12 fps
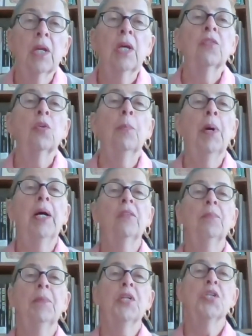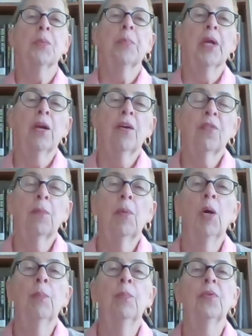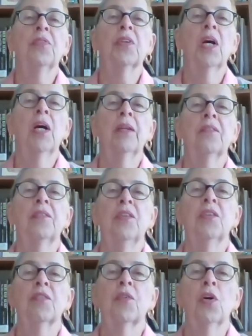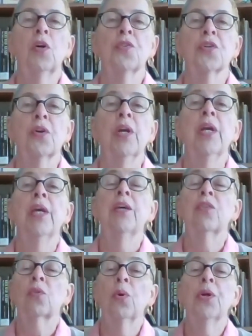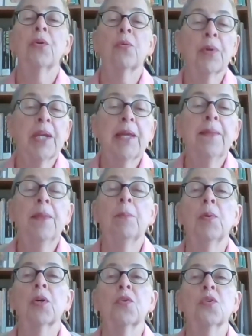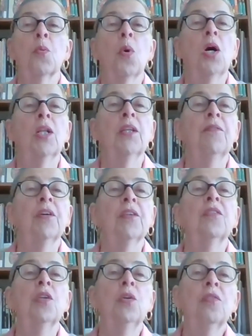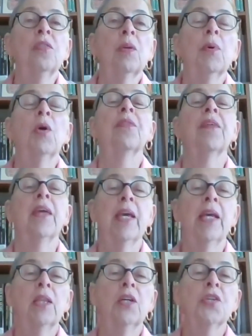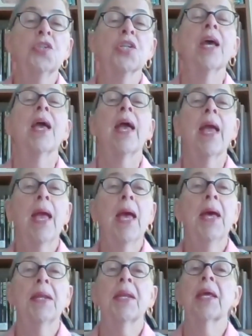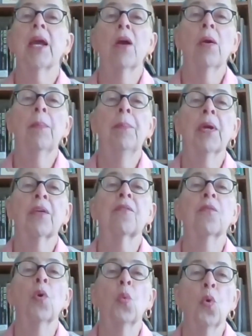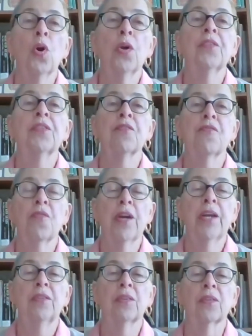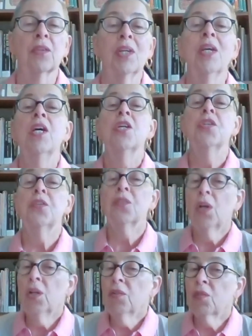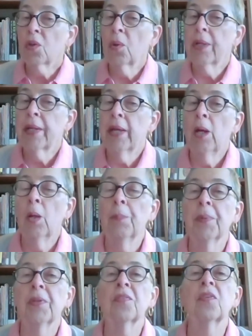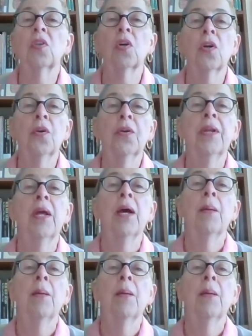So Basma Taber from Al Bustan Seeds of Culture is going to read the book to all of us using both English and Arabic words and phrases. She's also going to help us learn